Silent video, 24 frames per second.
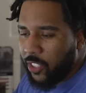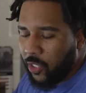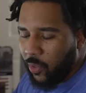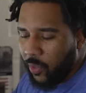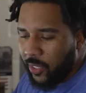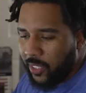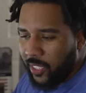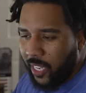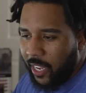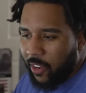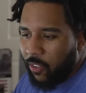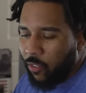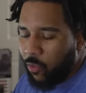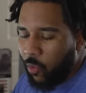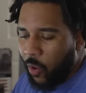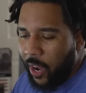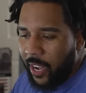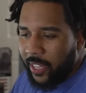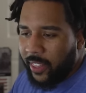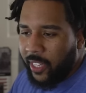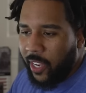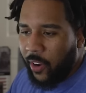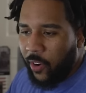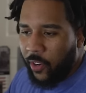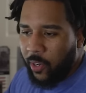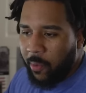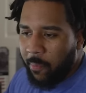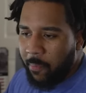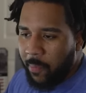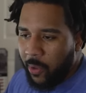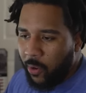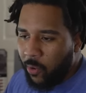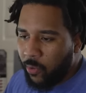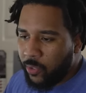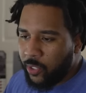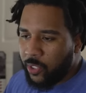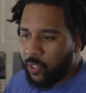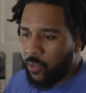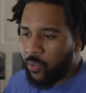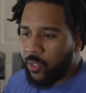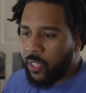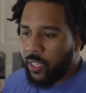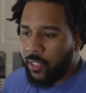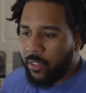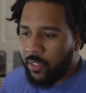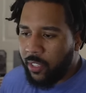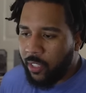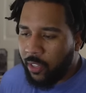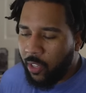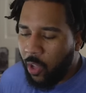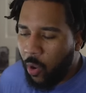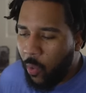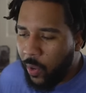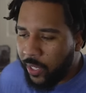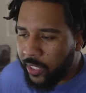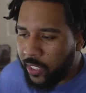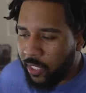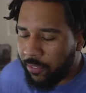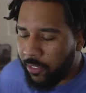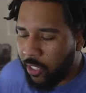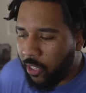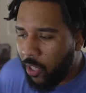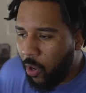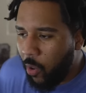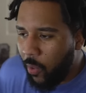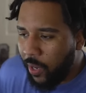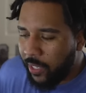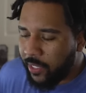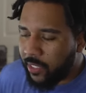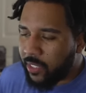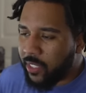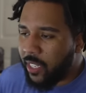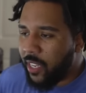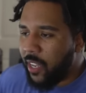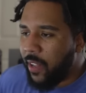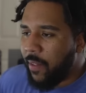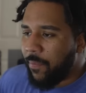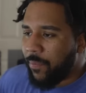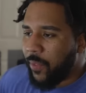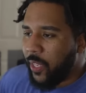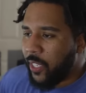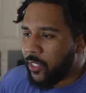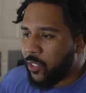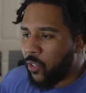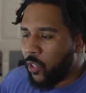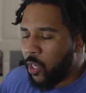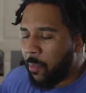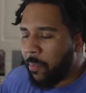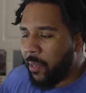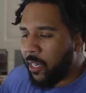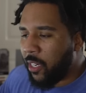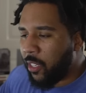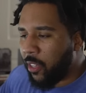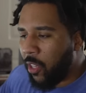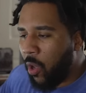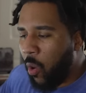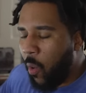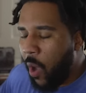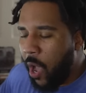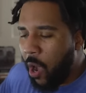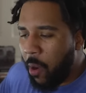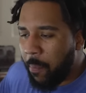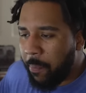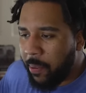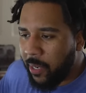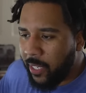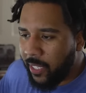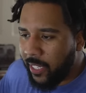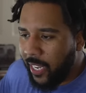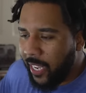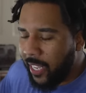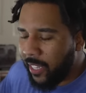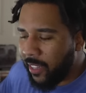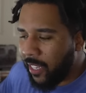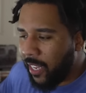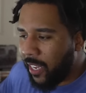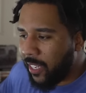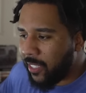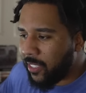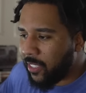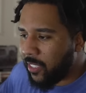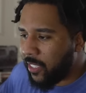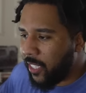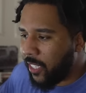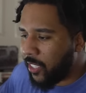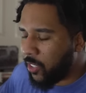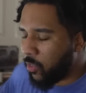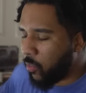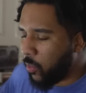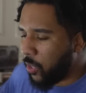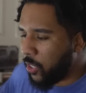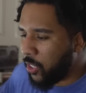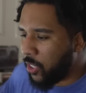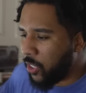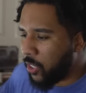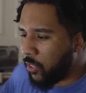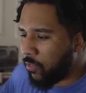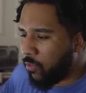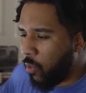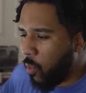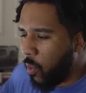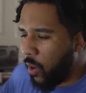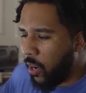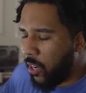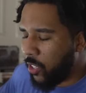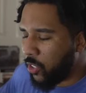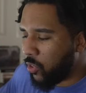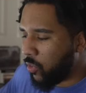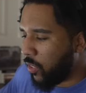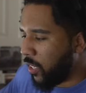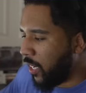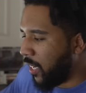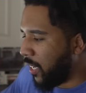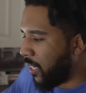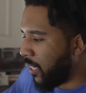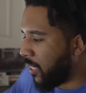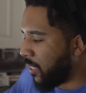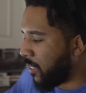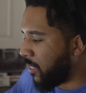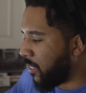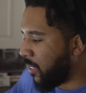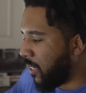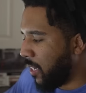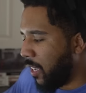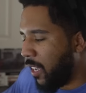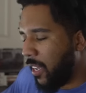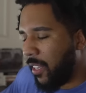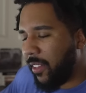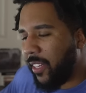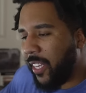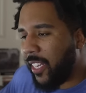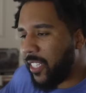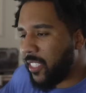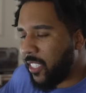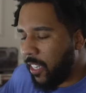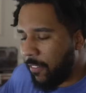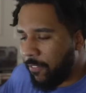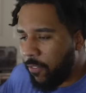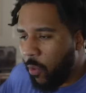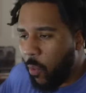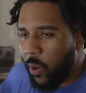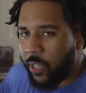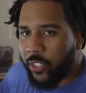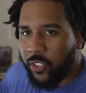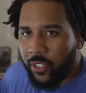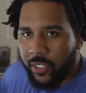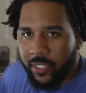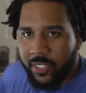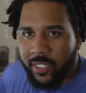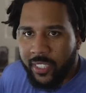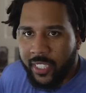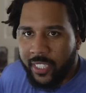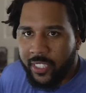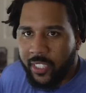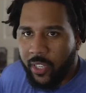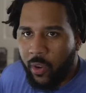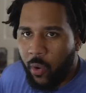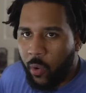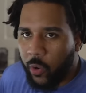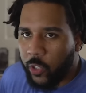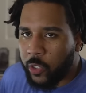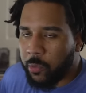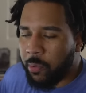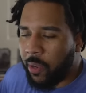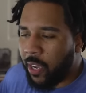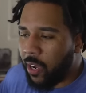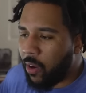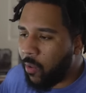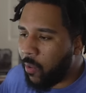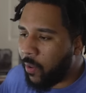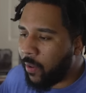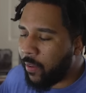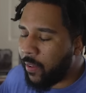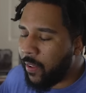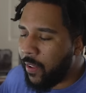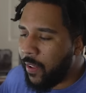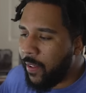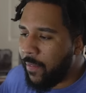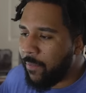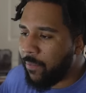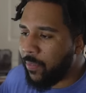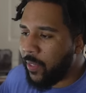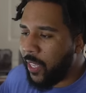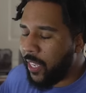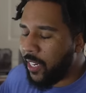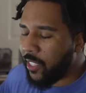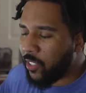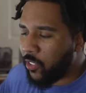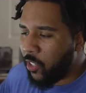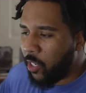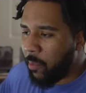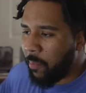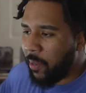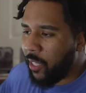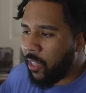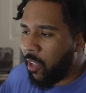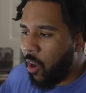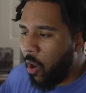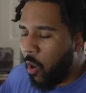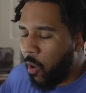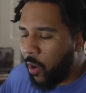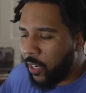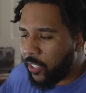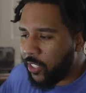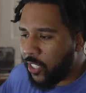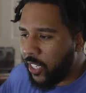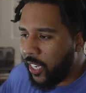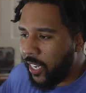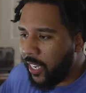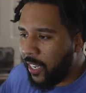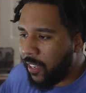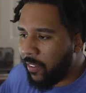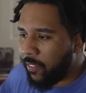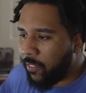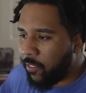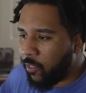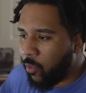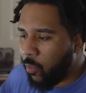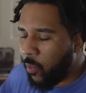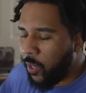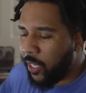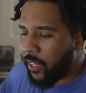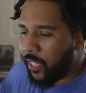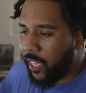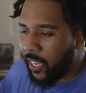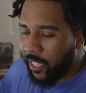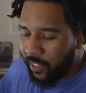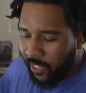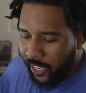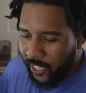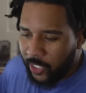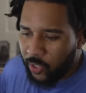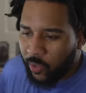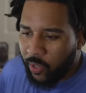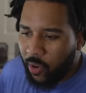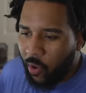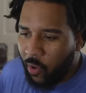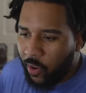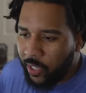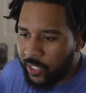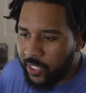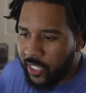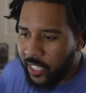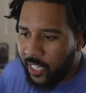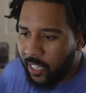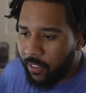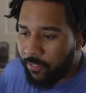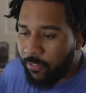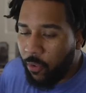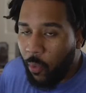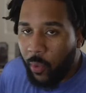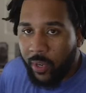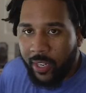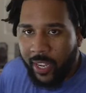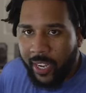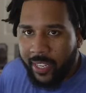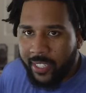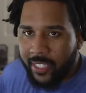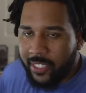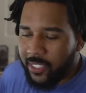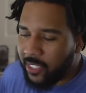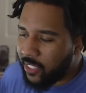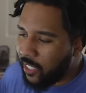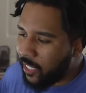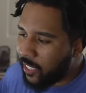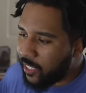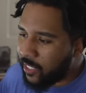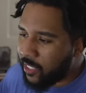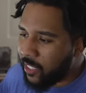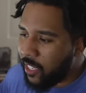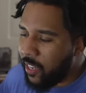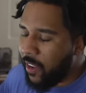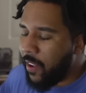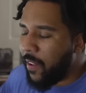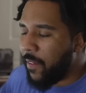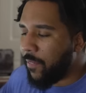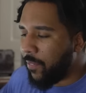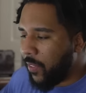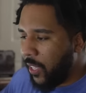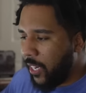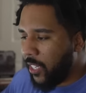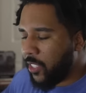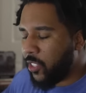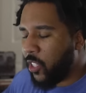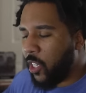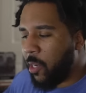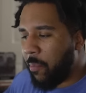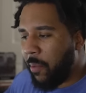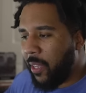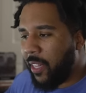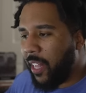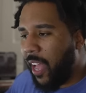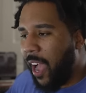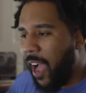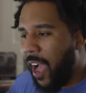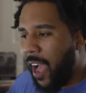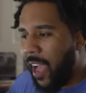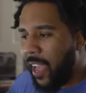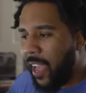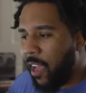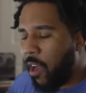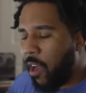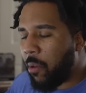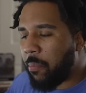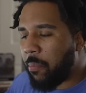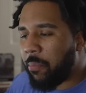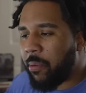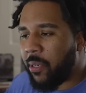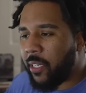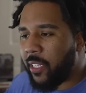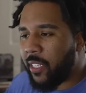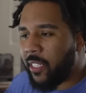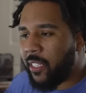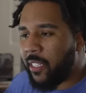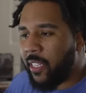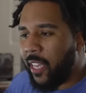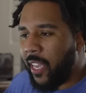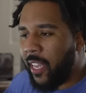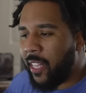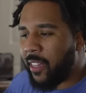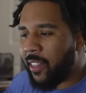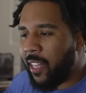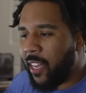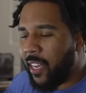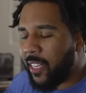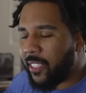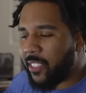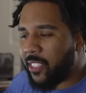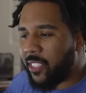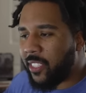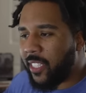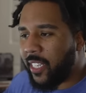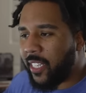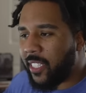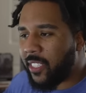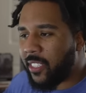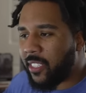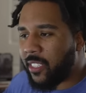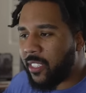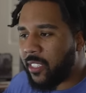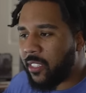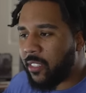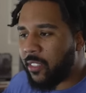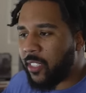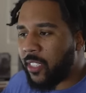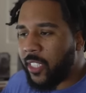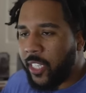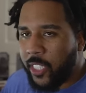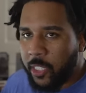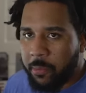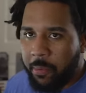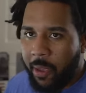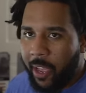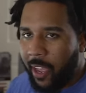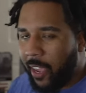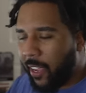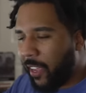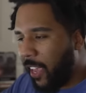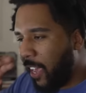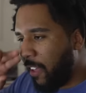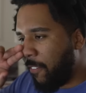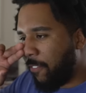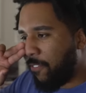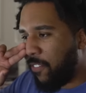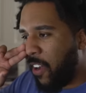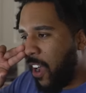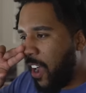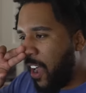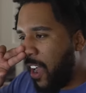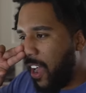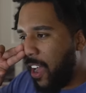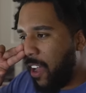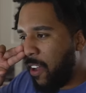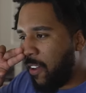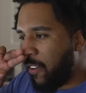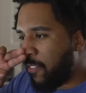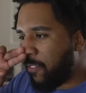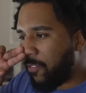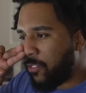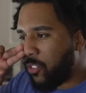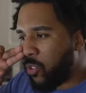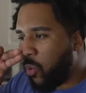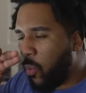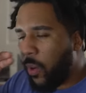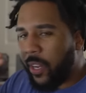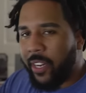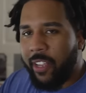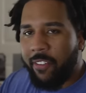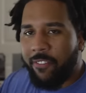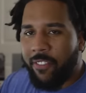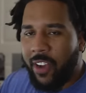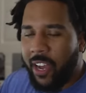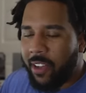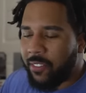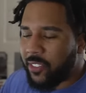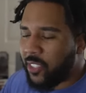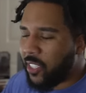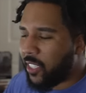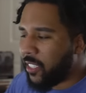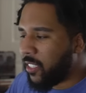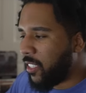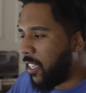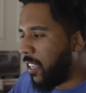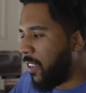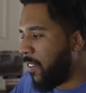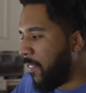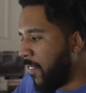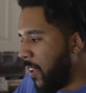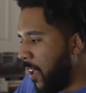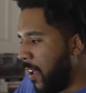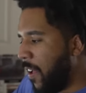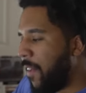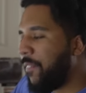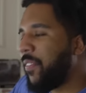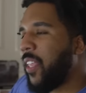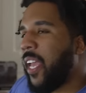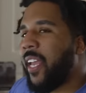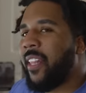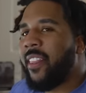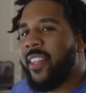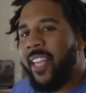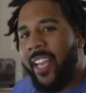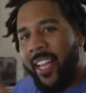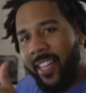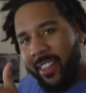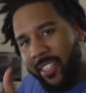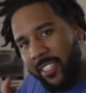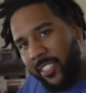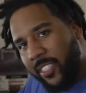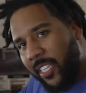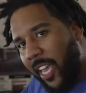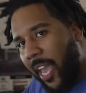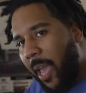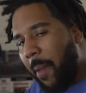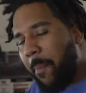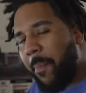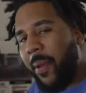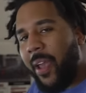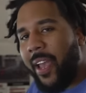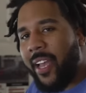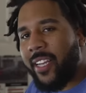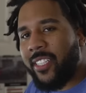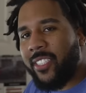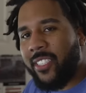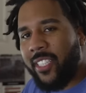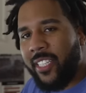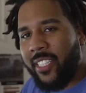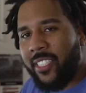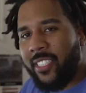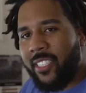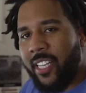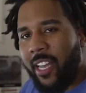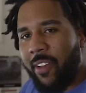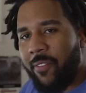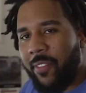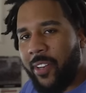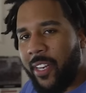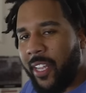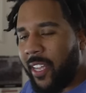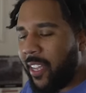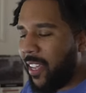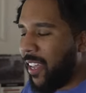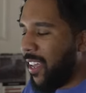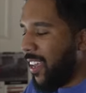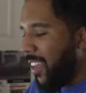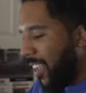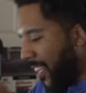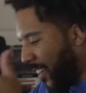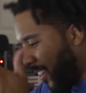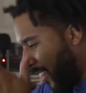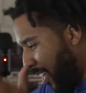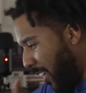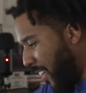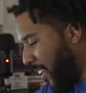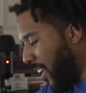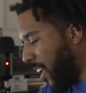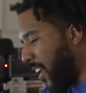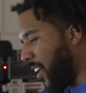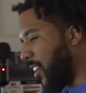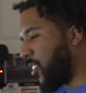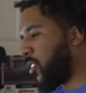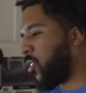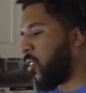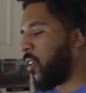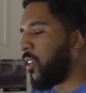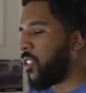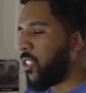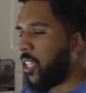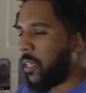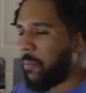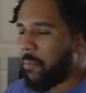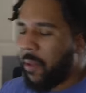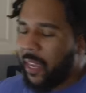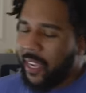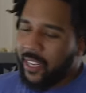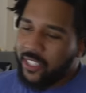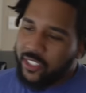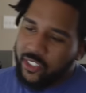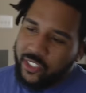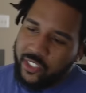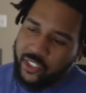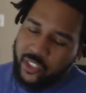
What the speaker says: So it's like right there in the middle. So the lowest of the lowest is going to be the low output inline six, which is 460 horsepower. Then it's going to be the RT with the electric RT at 496. Then it's going to be the high output inline six pack at 520, 560. And then the Scat Pack 670, and then the SRT Banshee.